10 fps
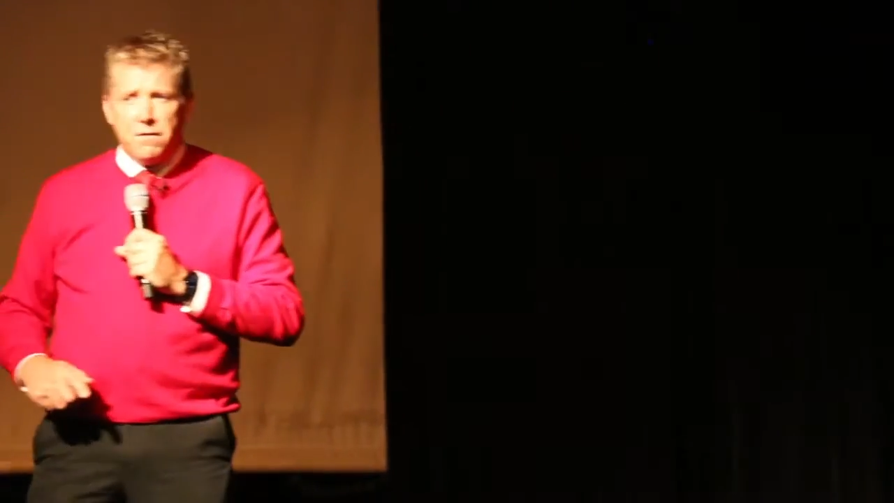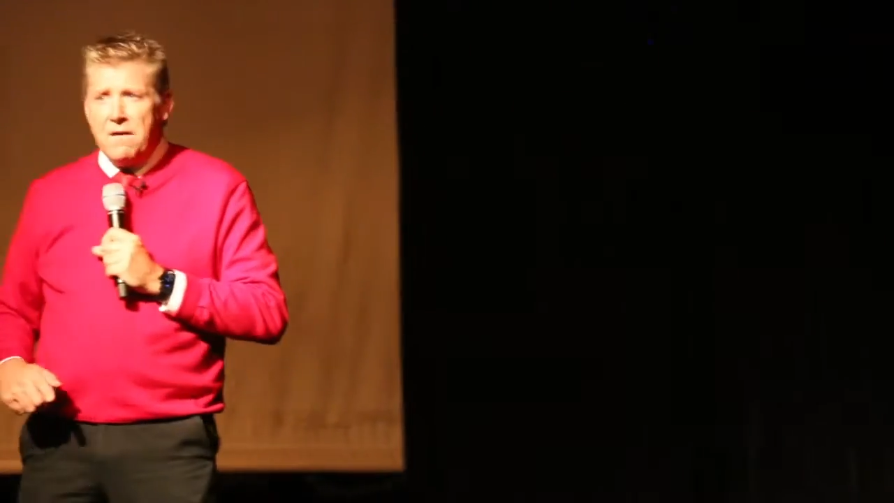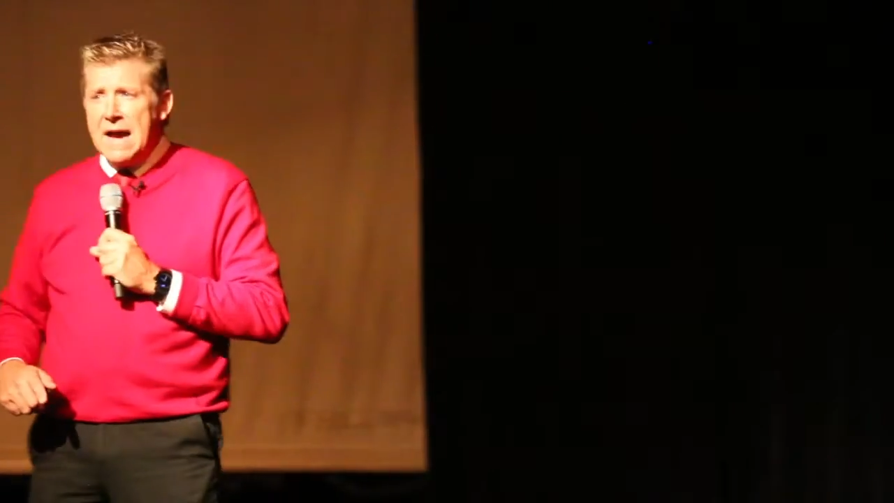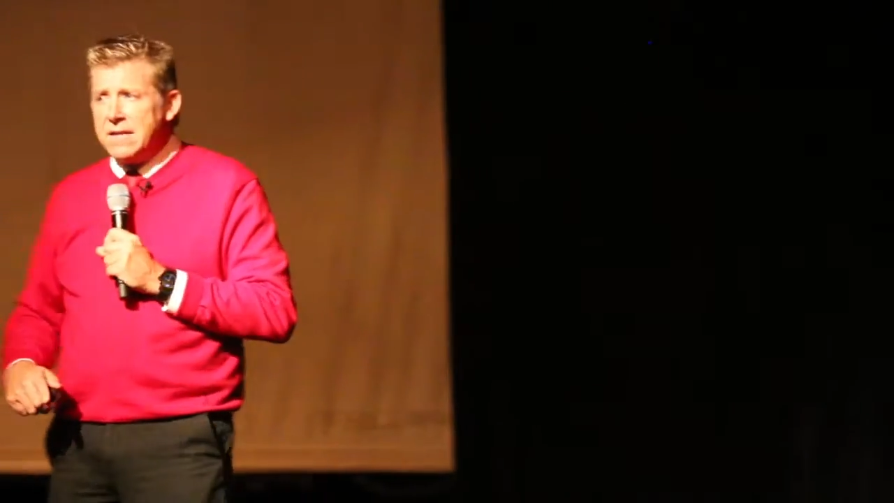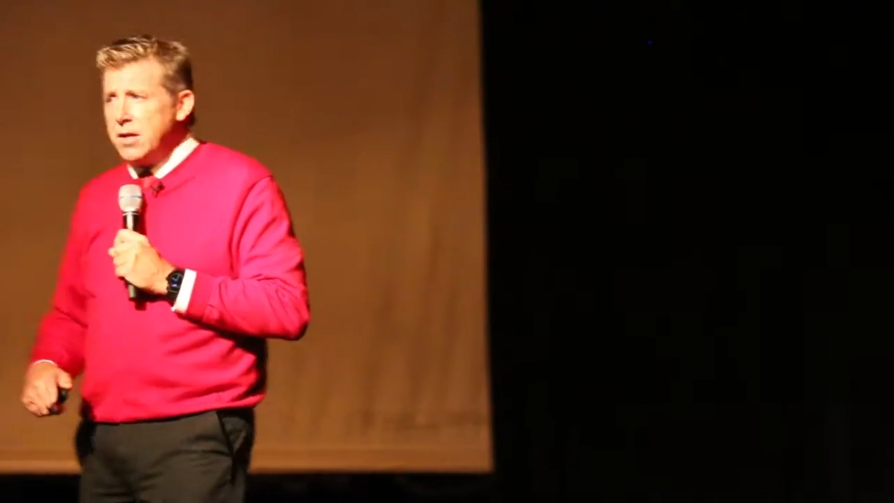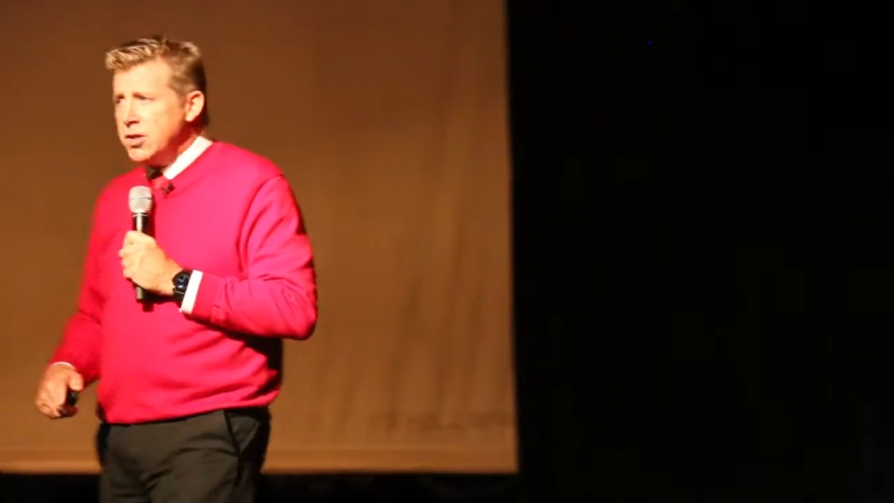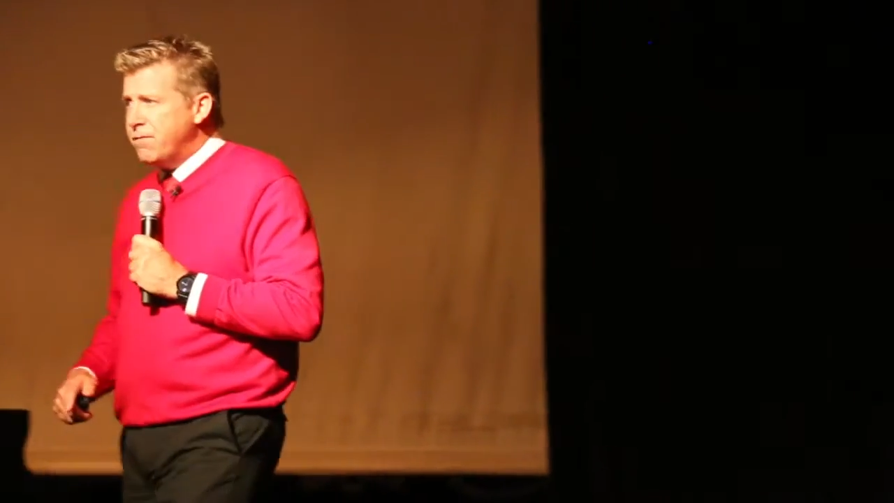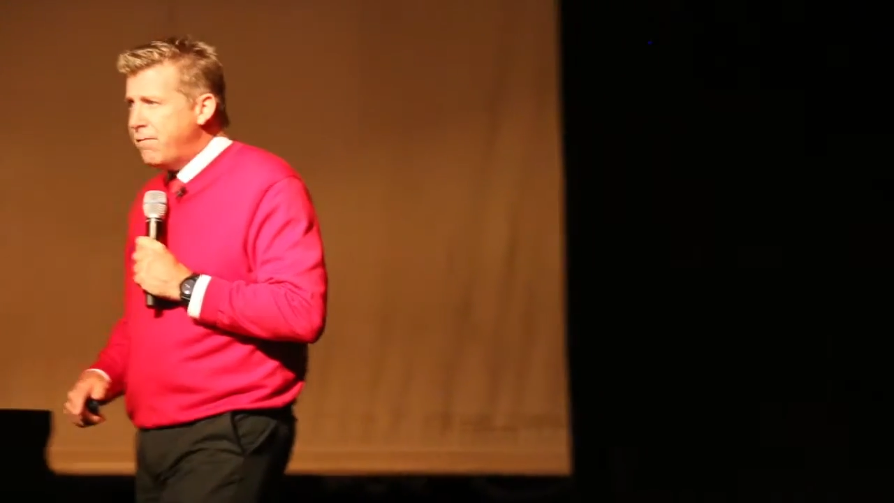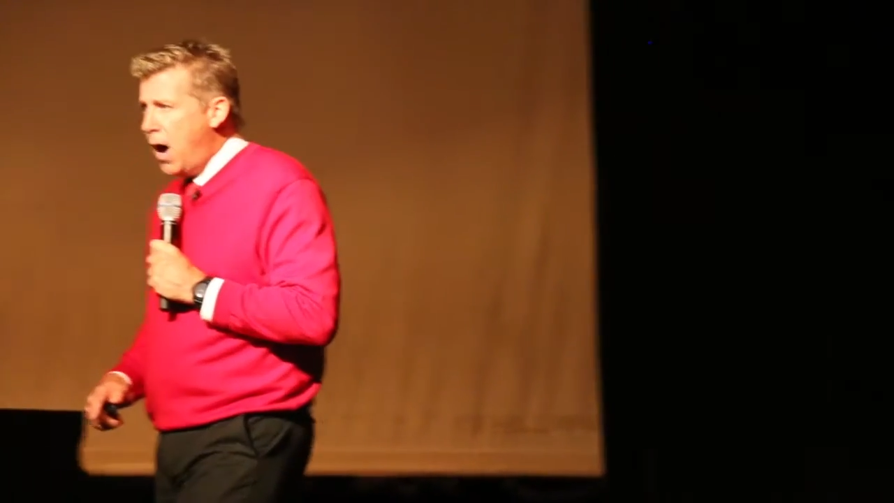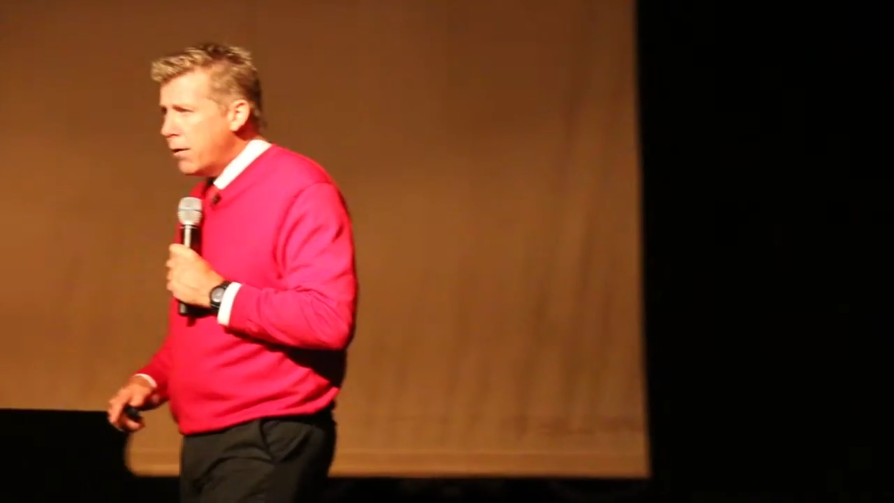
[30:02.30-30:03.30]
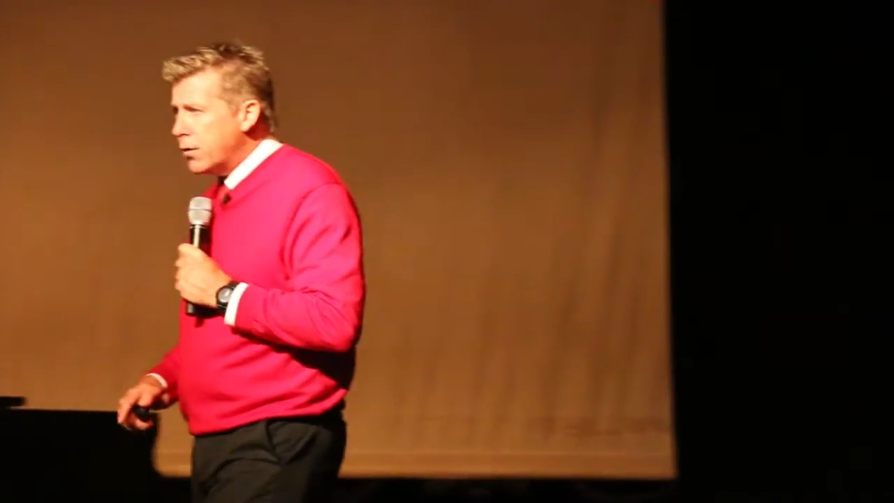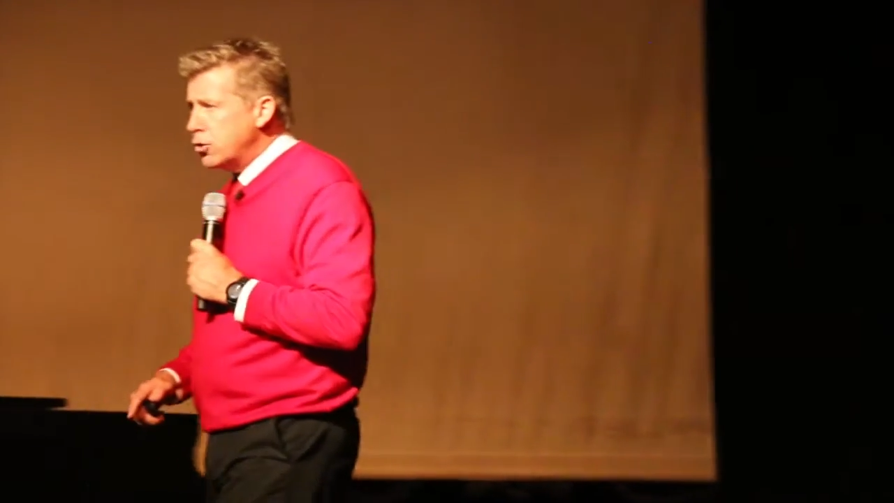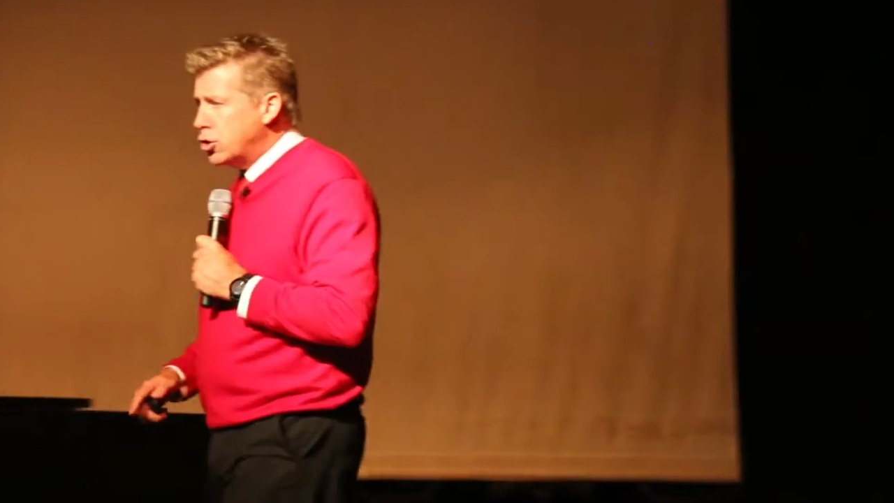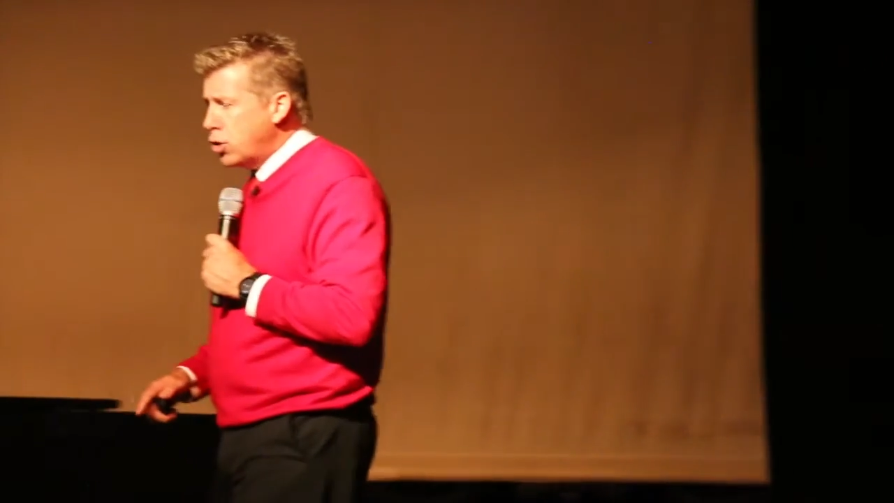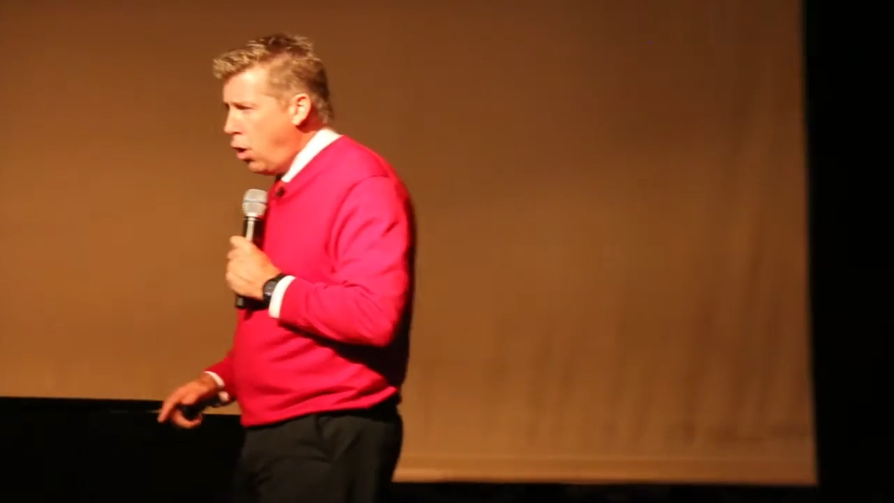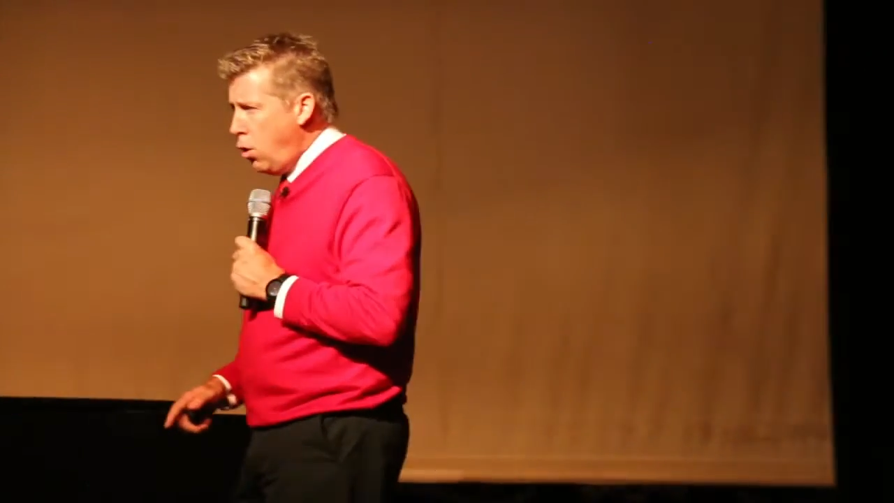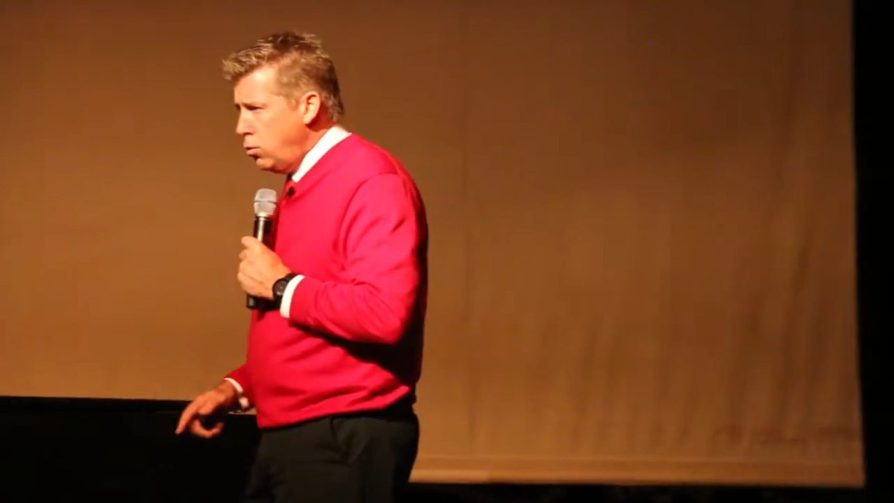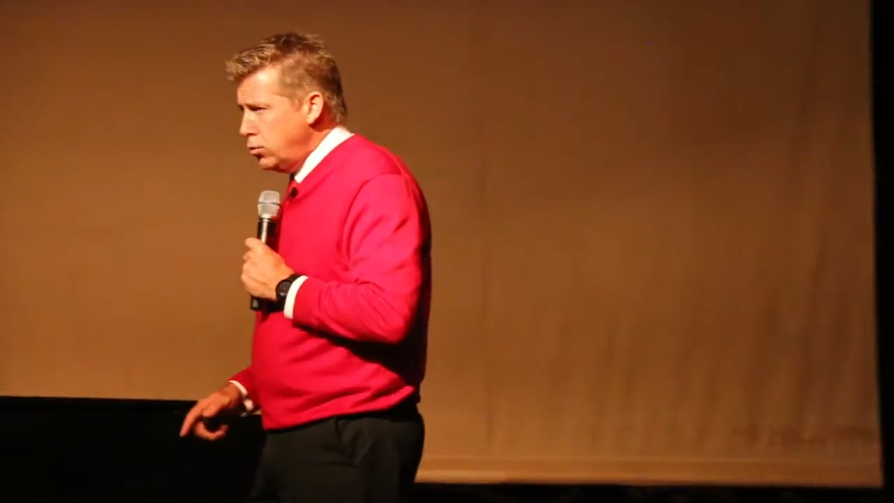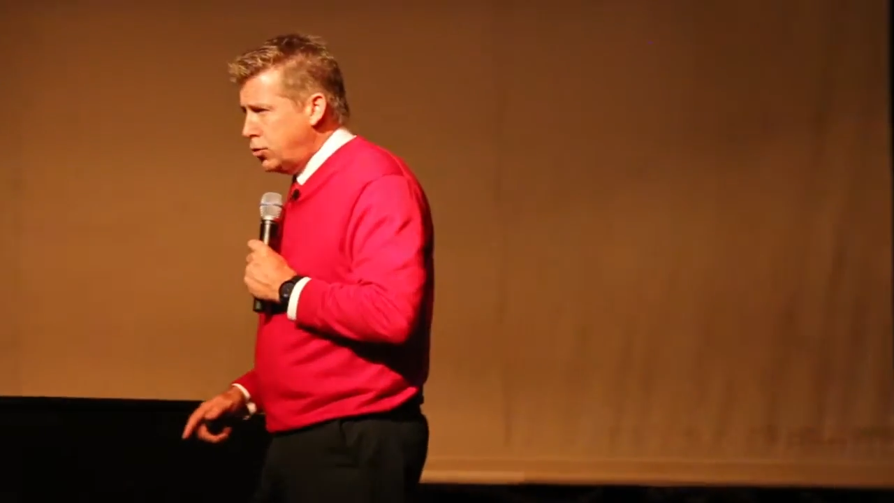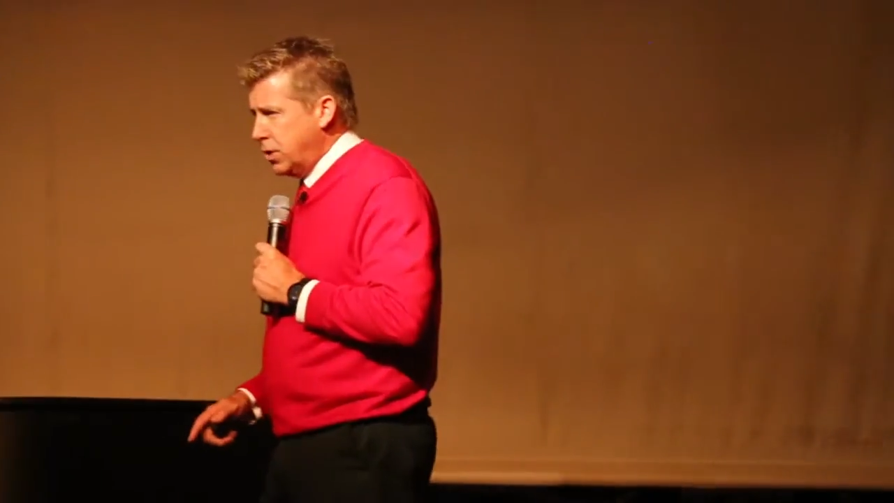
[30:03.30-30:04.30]
the fact that his father
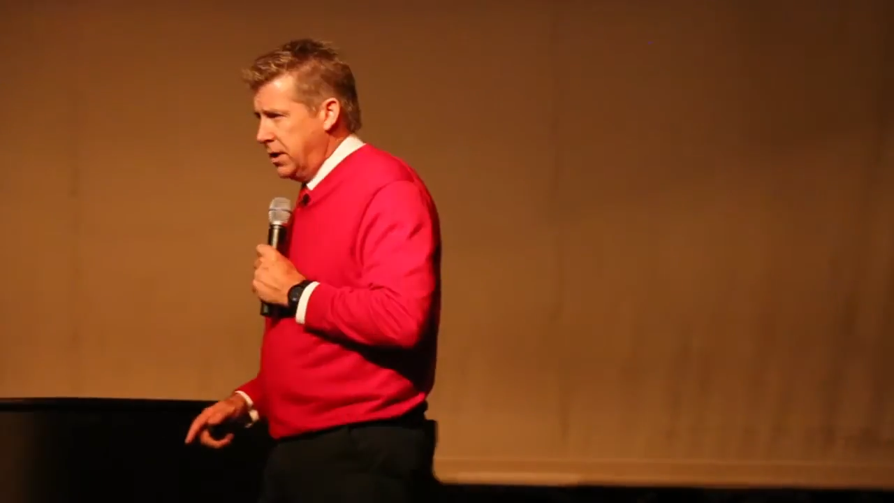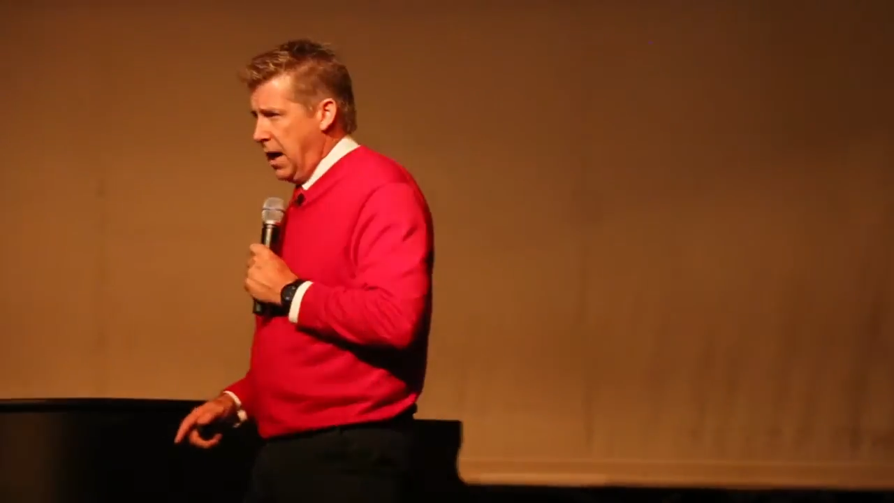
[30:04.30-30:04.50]
chose to